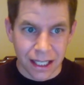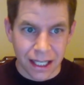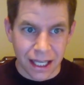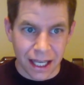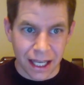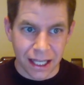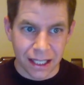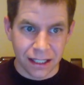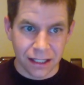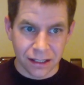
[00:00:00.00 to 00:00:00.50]

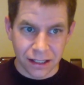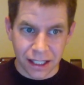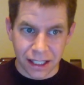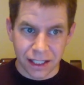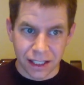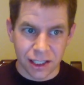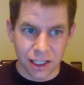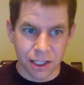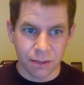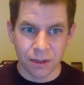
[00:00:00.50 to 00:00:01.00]
And I'll get
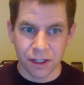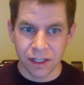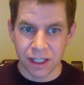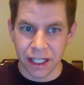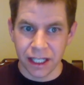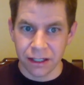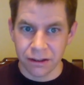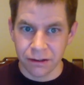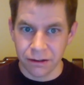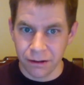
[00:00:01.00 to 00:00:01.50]
to some of those
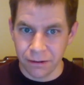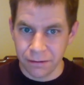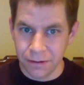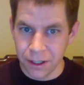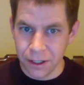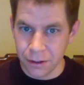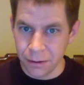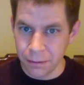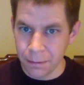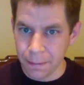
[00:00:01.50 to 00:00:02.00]
later in the
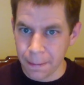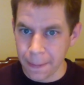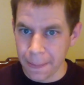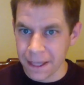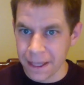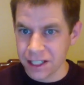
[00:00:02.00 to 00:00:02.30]
review.